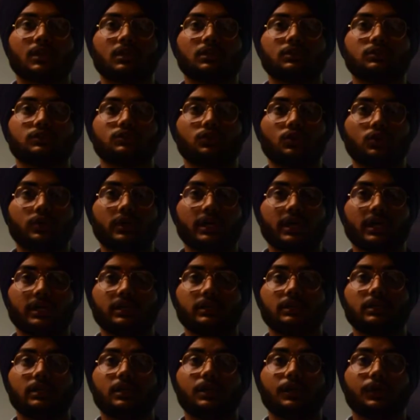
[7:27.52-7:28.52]
so
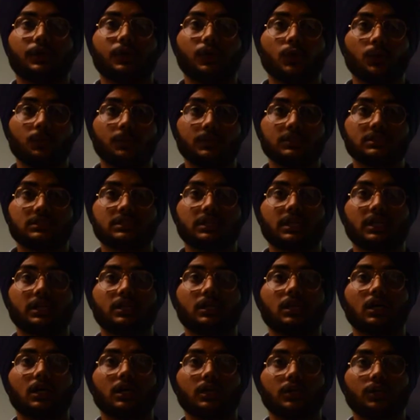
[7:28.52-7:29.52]
that humans
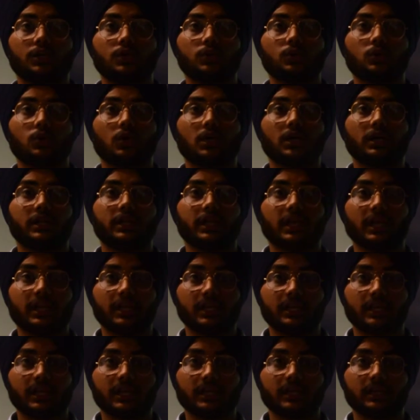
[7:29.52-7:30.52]
can undo
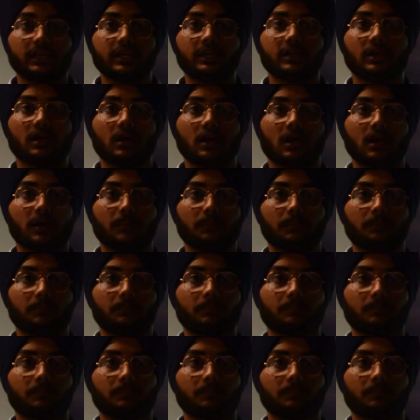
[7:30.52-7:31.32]
unintended harm.